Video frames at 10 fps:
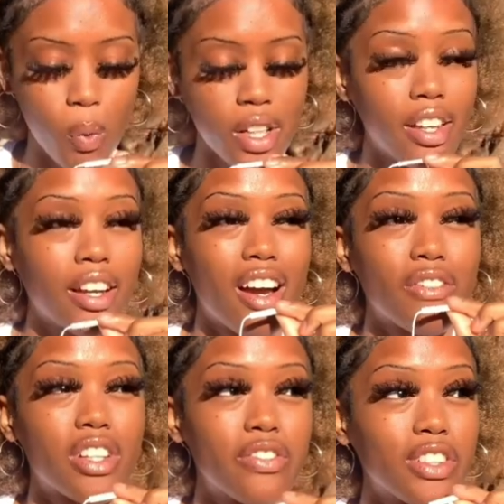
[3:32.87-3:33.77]
One thing
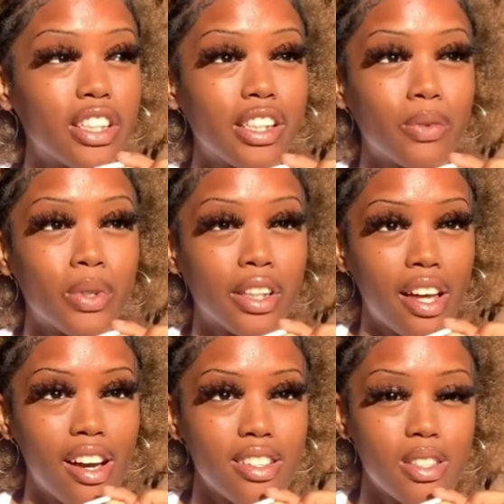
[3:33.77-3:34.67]
I've definitely
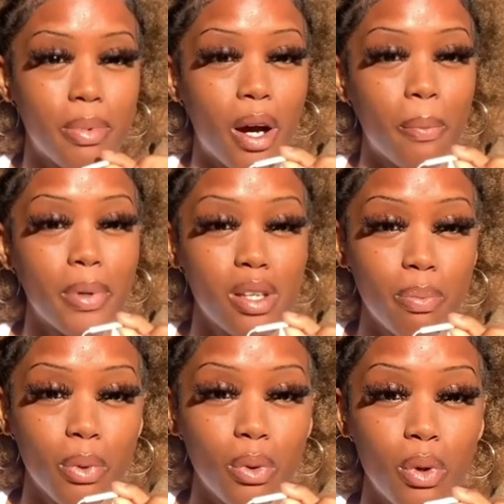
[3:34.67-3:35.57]
realized about
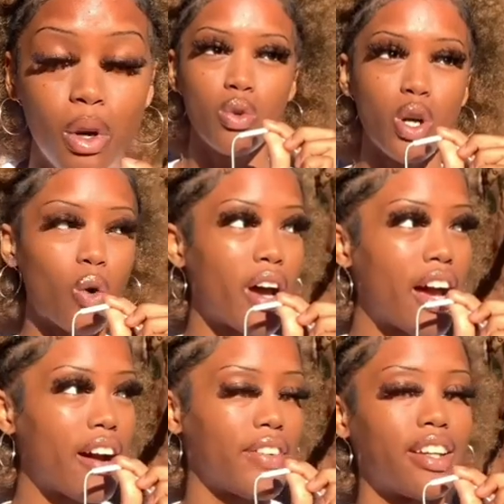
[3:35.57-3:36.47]
people who don't
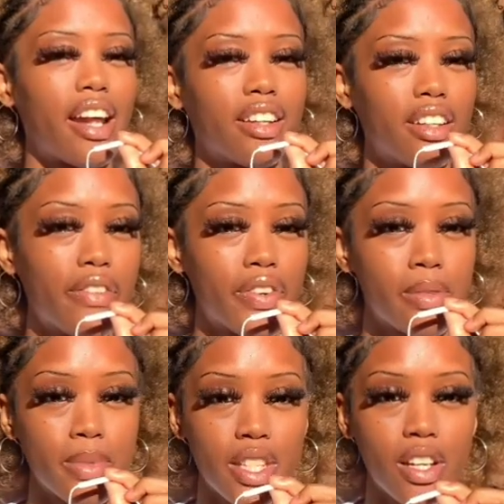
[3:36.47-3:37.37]
have a lot of love for
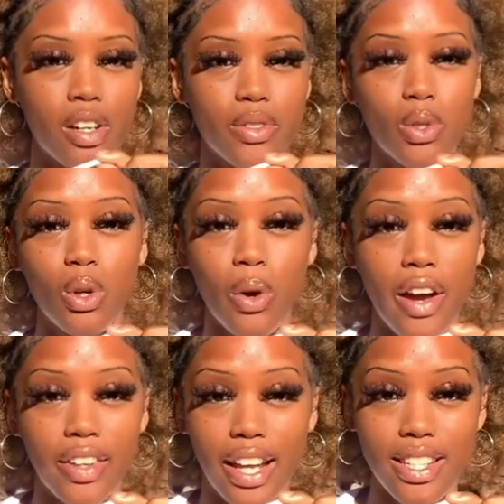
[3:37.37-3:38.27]
themselves, who don't
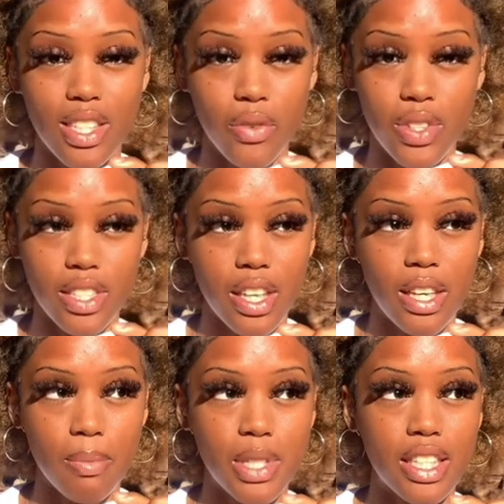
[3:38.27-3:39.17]
have a lot of
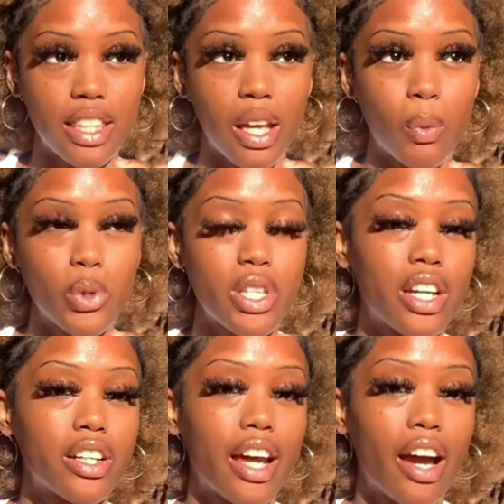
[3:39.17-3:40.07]
self-esteem, is that they will
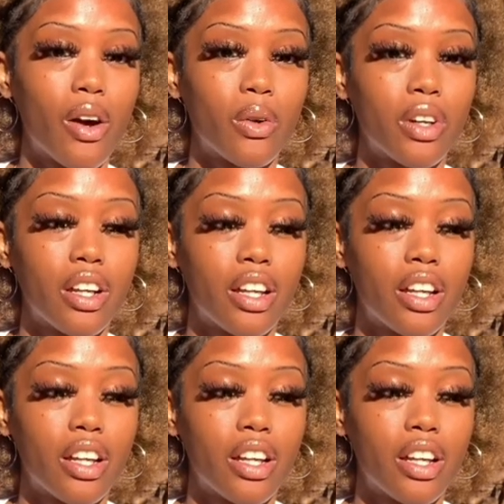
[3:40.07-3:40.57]
tear down